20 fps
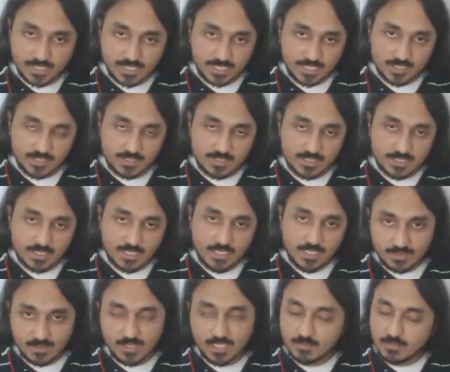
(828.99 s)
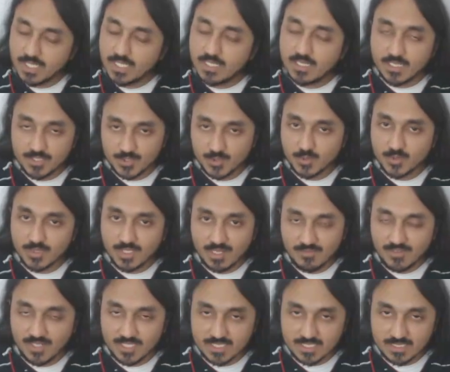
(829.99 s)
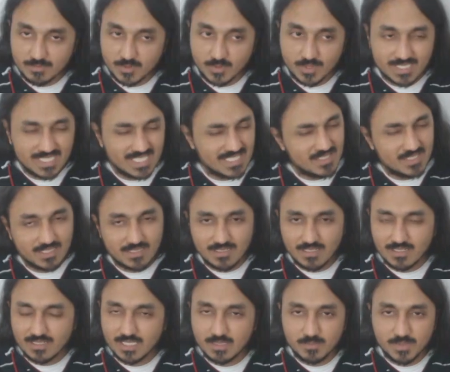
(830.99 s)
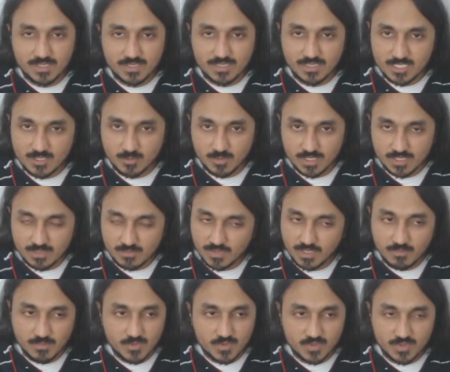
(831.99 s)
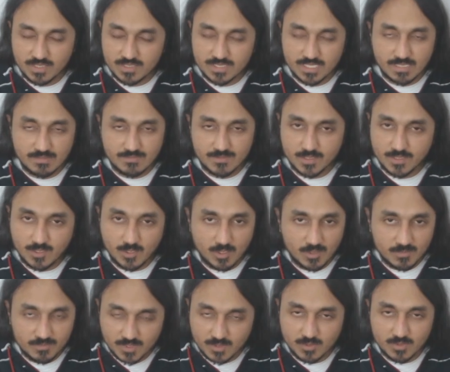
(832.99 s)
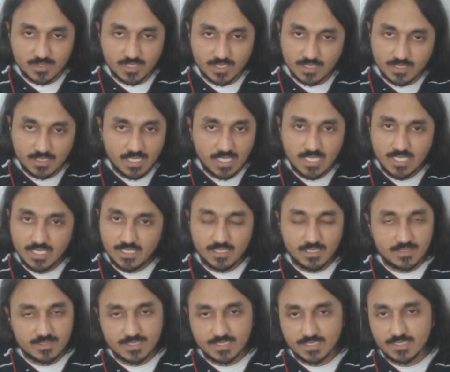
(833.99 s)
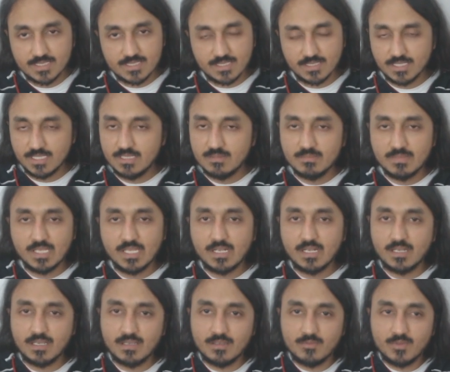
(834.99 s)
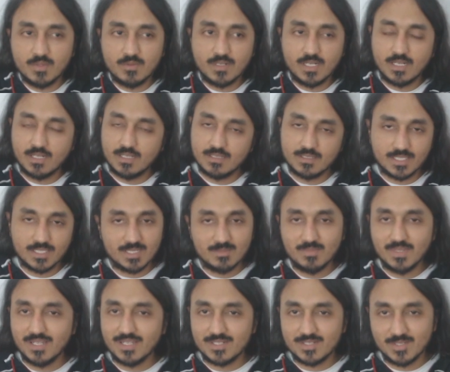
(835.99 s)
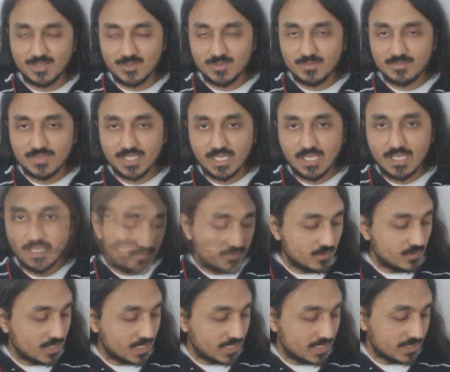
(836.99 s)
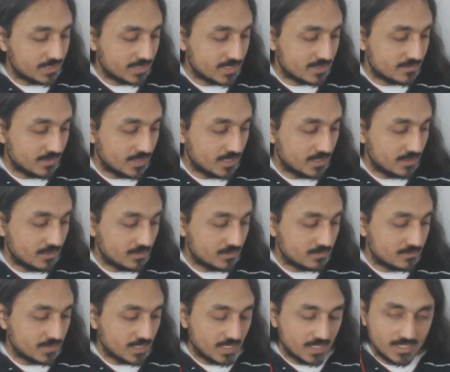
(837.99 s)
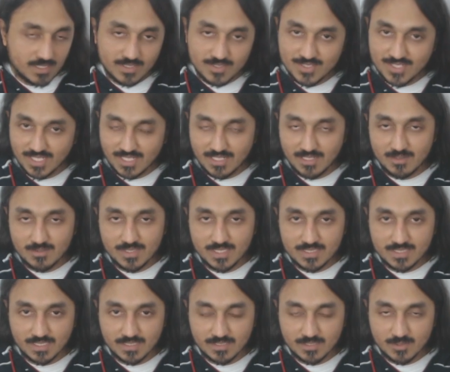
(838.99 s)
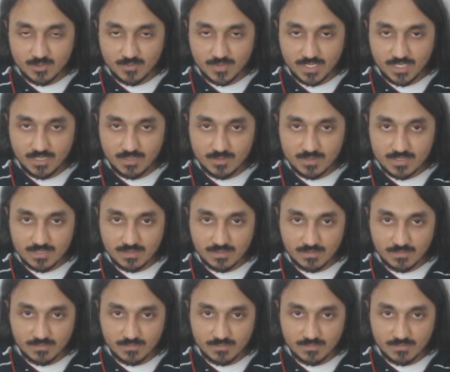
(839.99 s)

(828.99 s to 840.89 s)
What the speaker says: corrections, so that you can make a sure and faster progress. In general, keep in touch with me, musiciancell.com. Go there, send us an email, we will get back to you. If you like this video, check out these other two videos.